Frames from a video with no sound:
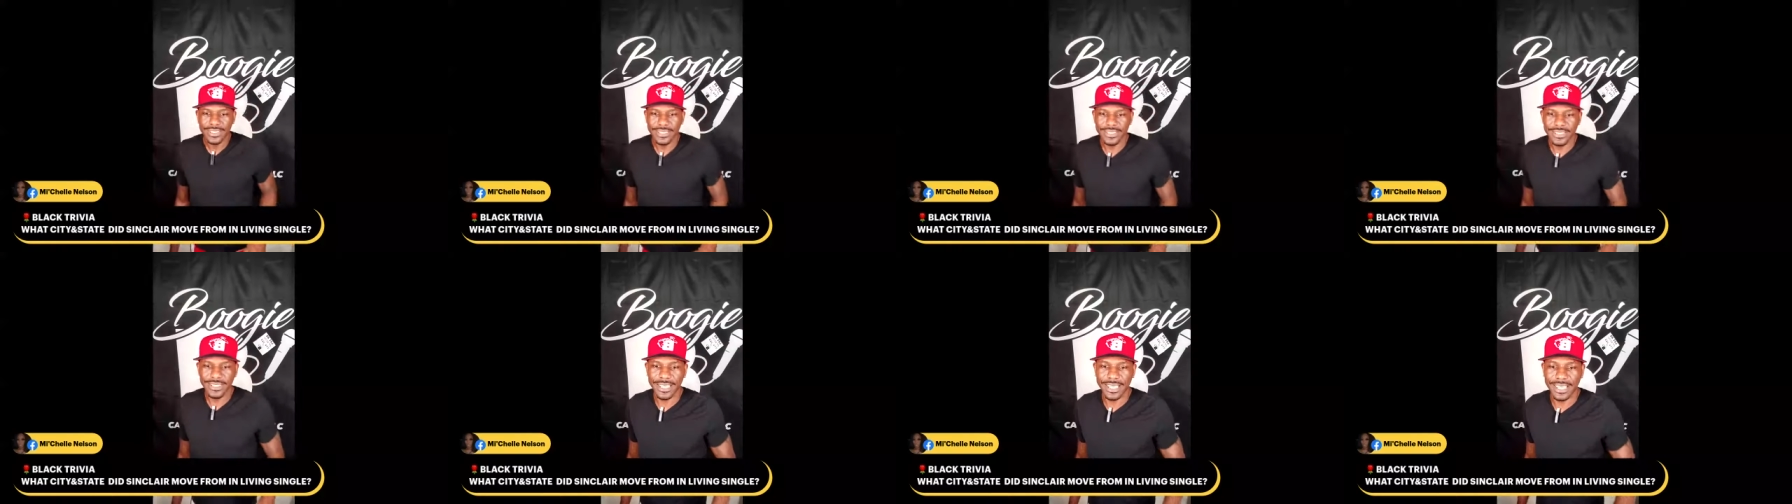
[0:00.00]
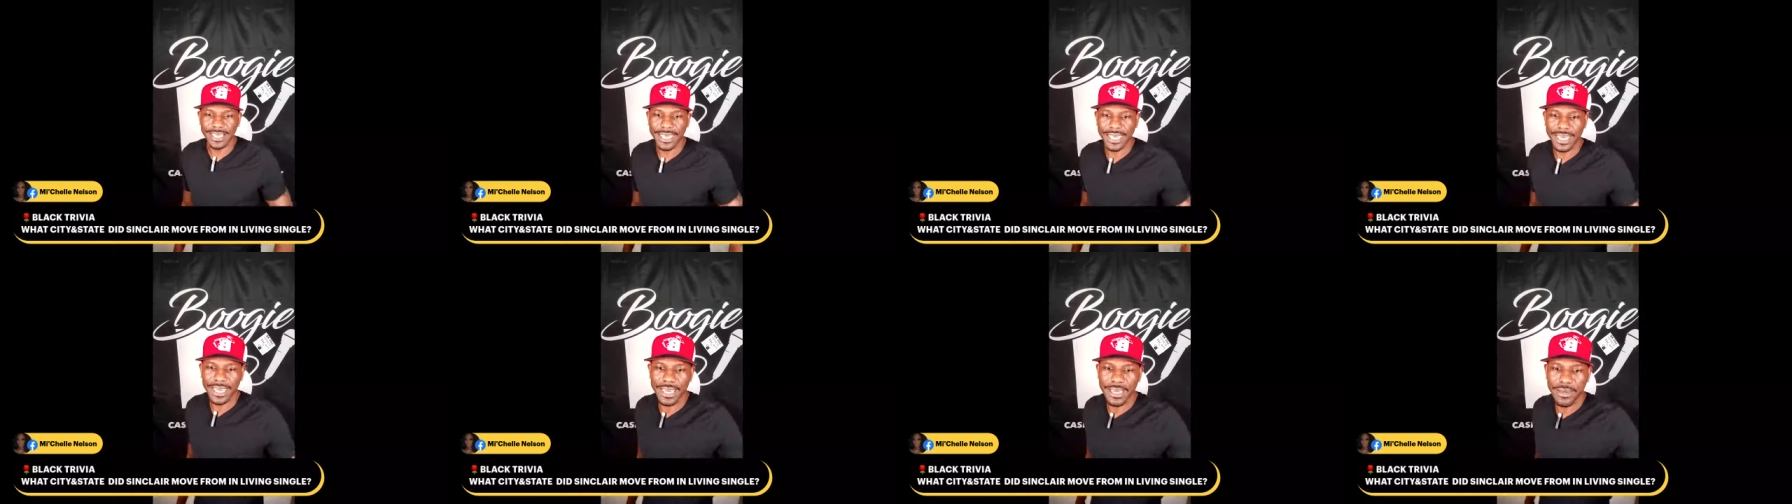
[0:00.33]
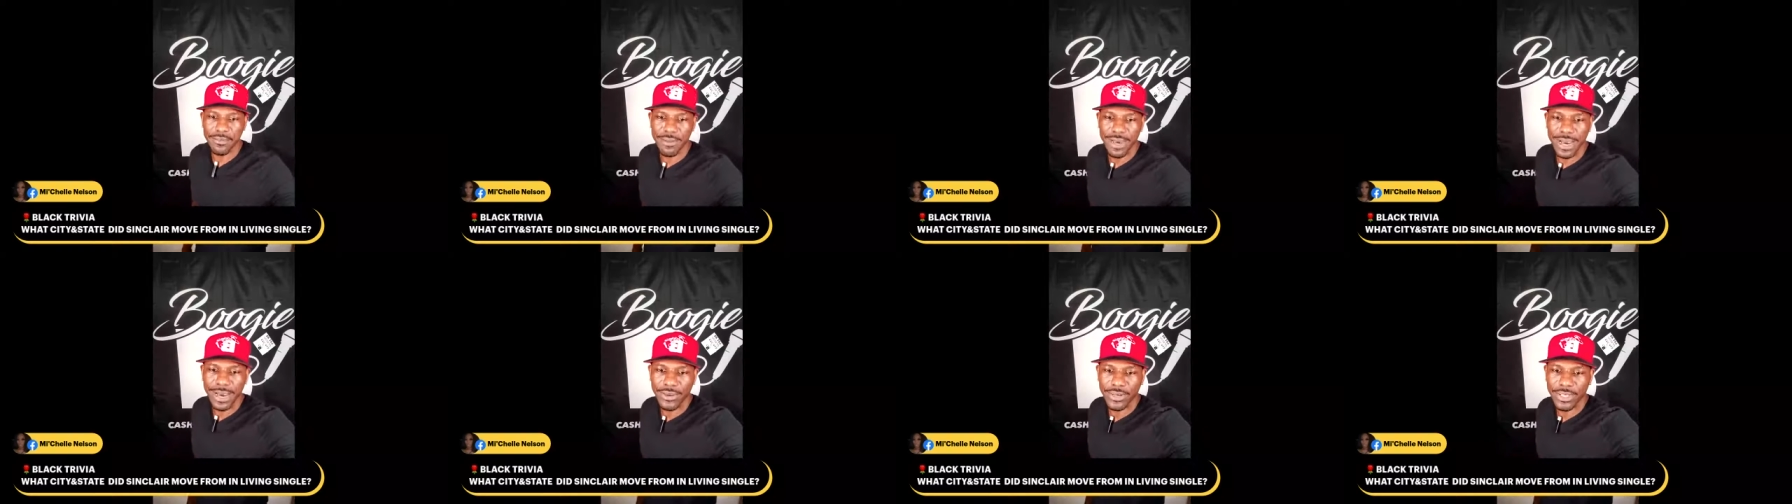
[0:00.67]
they
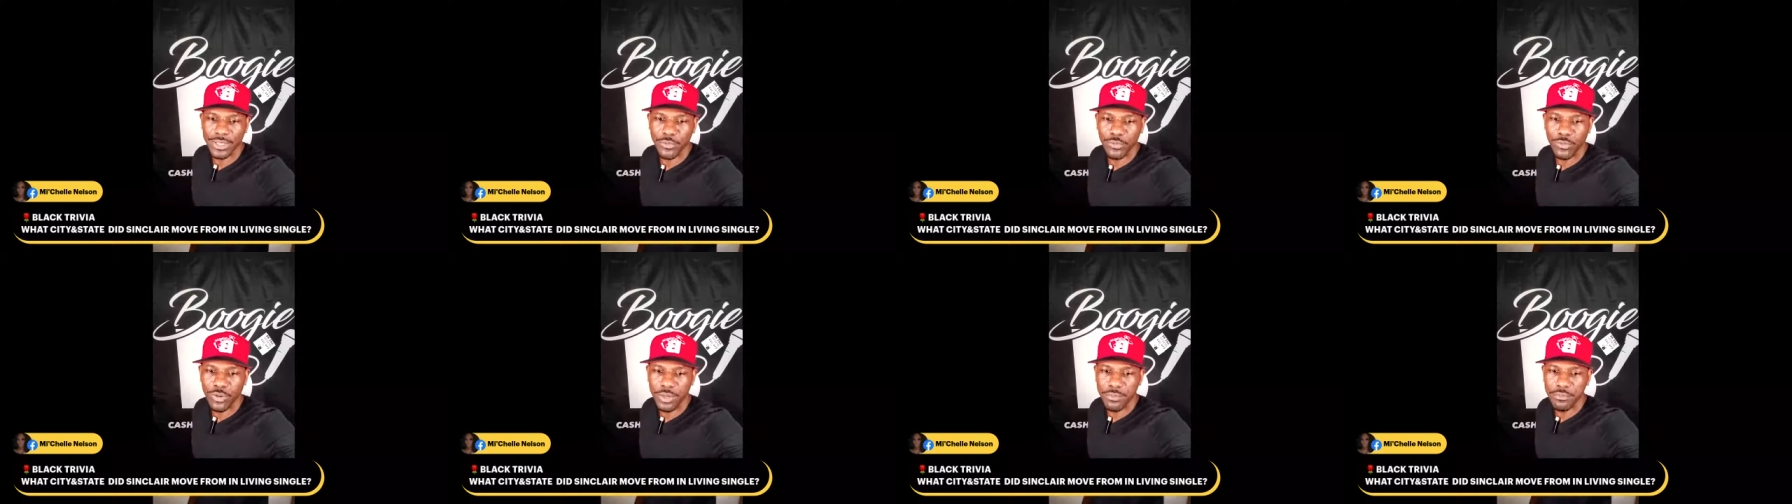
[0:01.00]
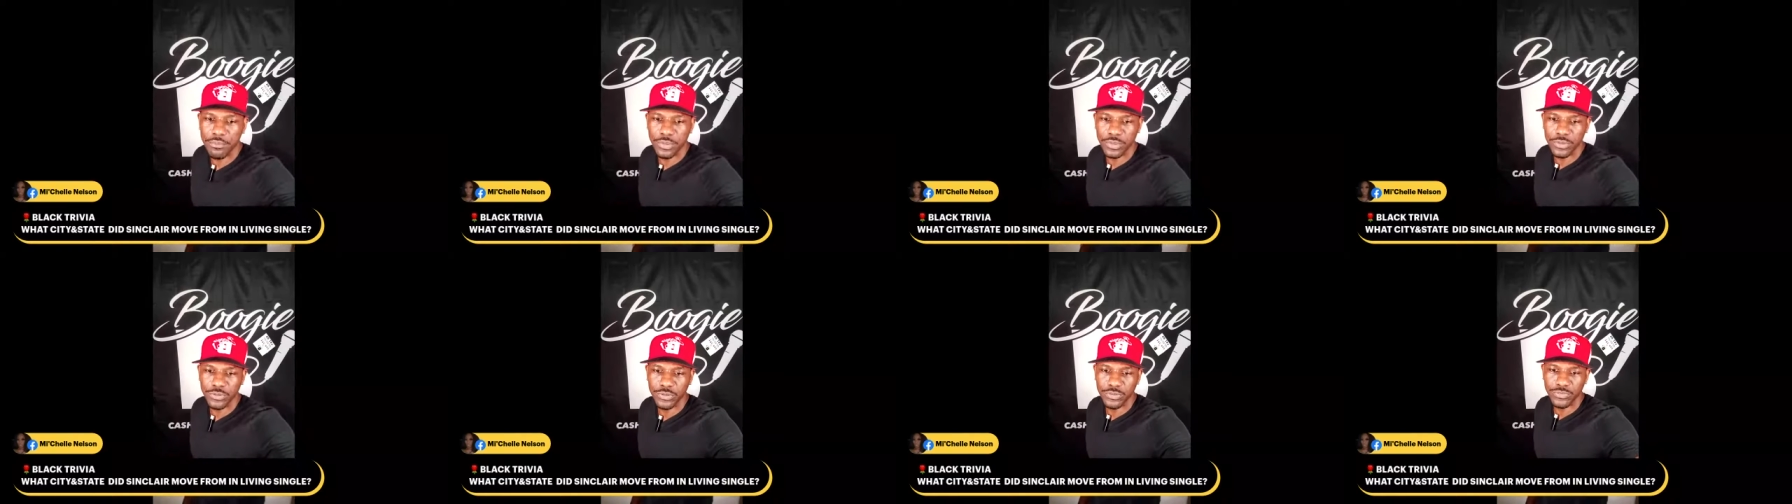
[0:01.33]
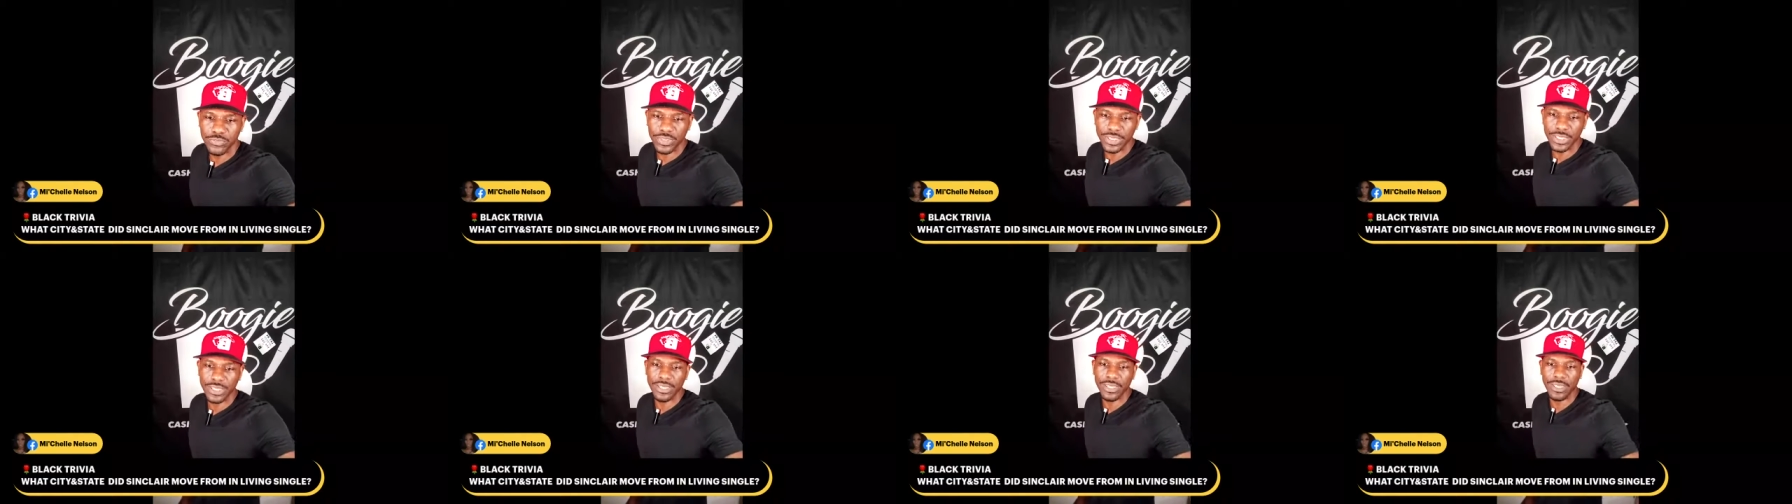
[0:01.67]
came out in what
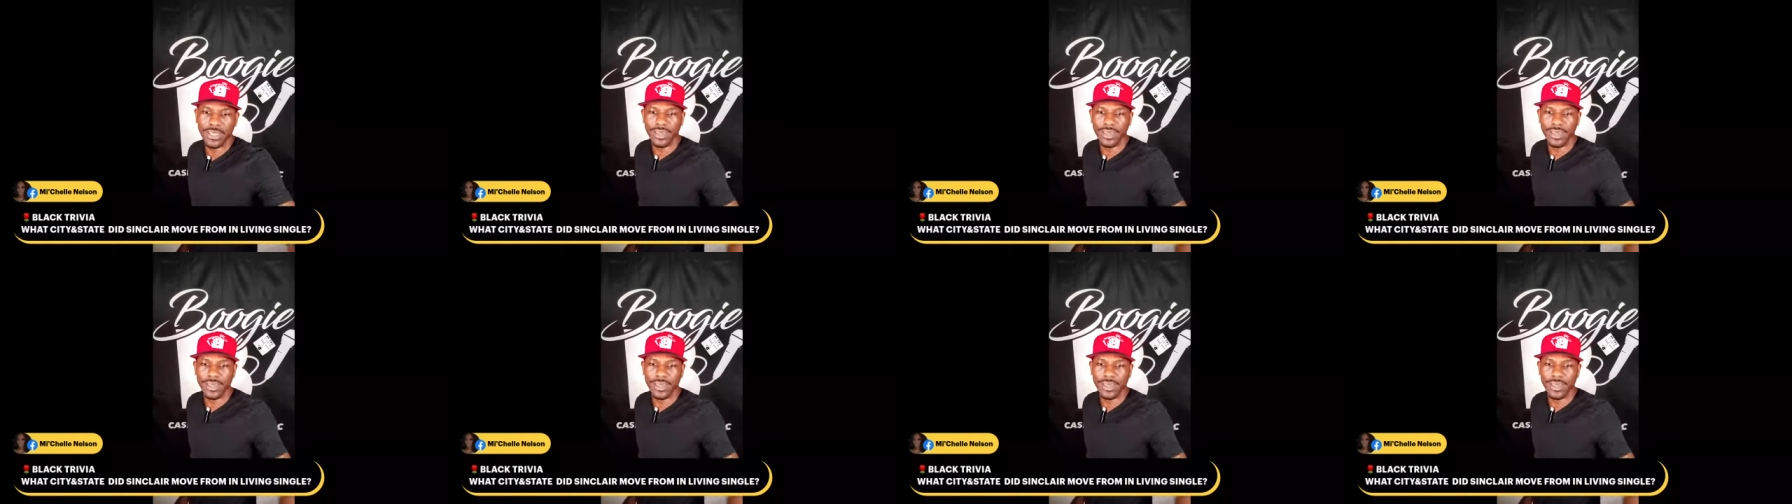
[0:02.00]
movie?